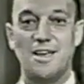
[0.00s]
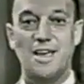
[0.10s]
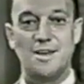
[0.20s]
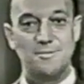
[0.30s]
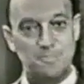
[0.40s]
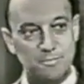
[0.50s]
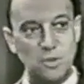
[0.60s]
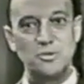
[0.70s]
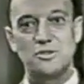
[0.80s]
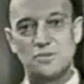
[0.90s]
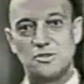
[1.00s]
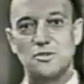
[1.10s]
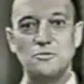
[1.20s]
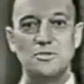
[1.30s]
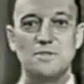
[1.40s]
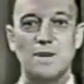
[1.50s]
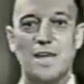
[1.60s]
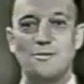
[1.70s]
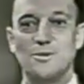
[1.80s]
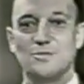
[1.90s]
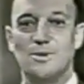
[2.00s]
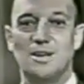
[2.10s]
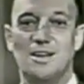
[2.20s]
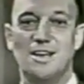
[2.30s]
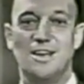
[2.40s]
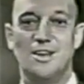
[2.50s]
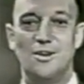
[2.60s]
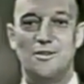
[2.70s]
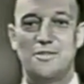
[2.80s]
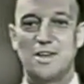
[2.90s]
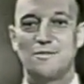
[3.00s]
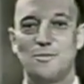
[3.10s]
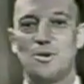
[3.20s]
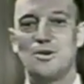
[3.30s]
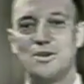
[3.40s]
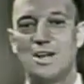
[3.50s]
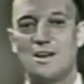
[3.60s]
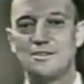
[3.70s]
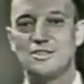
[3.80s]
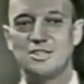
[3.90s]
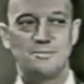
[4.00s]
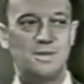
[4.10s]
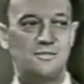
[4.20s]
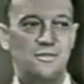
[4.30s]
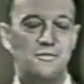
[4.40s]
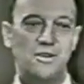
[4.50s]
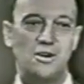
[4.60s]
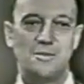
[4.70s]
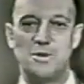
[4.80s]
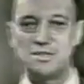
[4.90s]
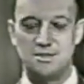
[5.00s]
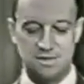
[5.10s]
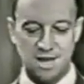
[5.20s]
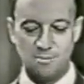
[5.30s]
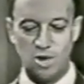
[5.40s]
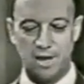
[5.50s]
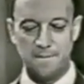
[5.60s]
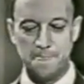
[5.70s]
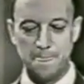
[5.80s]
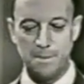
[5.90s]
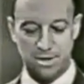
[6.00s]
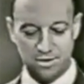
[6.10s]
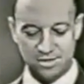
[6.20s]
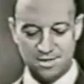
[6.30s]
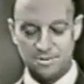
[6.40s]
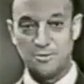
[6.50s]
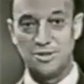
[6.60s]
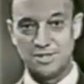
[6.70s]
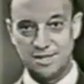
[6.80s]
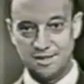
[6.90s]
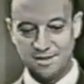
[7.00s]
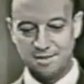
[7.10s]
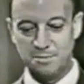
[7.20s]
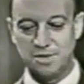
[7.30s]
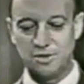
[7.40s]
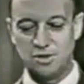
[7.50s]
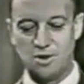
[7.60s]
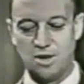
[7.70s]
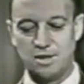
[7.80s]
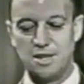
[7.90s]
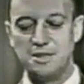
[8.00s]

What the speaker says: And most students of language will think of the word neologism in fairly much the same way. But here are some of the words that Milton coined.